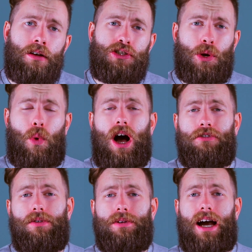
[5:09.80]
So what
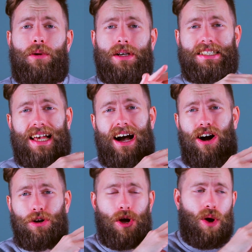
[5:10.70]
I'll do now is
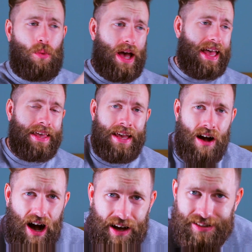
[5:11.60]
I'll go away,
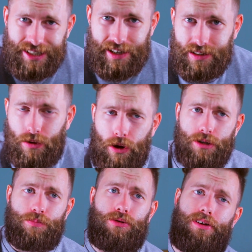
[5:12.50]
I'll test
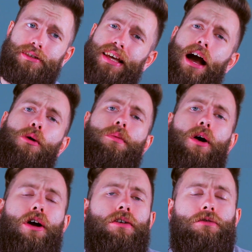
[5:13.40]
those products out
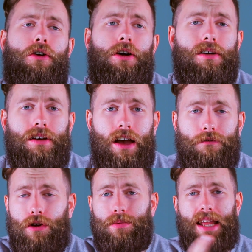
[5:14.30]
over a
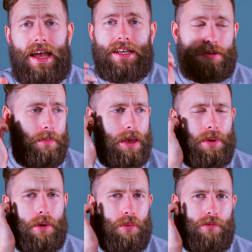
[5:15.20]
few days.
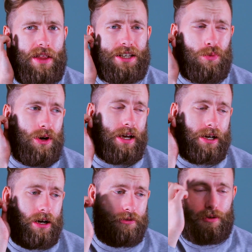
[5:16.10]
Maybe with this one,
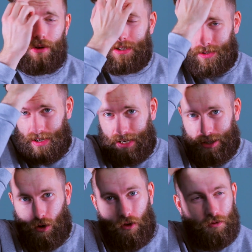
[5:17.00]
like I'll do a solid
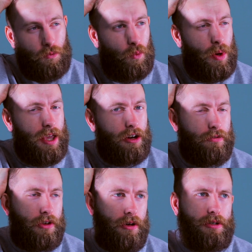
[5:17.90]
sort of week
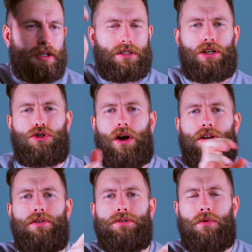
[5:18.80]
of use, because I'll try
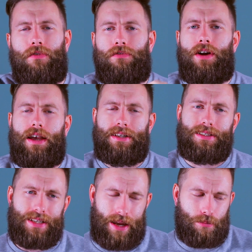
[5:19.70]
and use all three at the
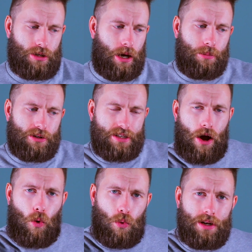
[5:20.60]
same time because
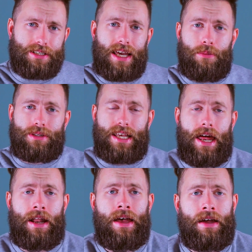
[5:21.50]
they're all the same
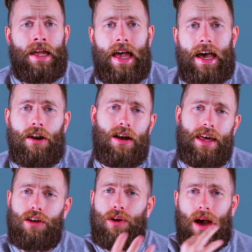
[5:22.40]
scent. And I'll
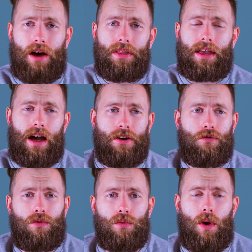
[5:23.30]
let you know how they kind
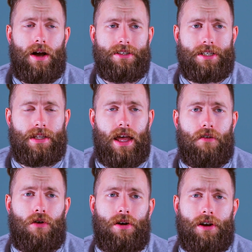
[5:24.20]
of all work
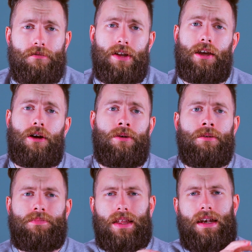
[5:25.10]
together in a video
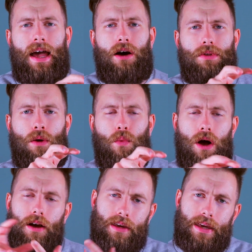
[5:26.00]
and how they
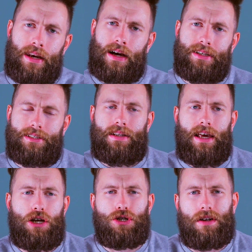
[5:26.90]
work in
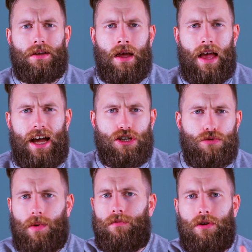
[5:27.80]
isolation, and
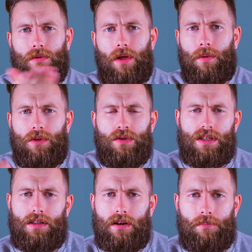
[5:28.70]
just review them
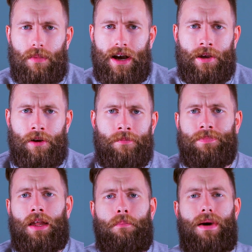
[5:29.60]
using
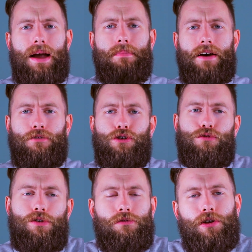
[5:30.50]
my method
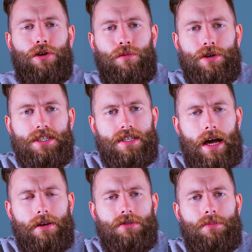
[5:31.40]
of review, which is
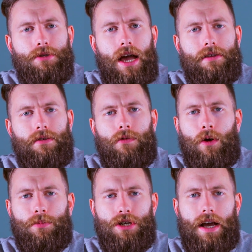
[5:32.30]
kind of subjective and
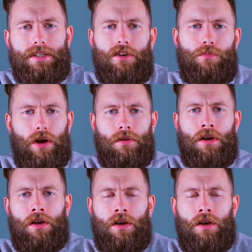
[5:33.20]
objective, but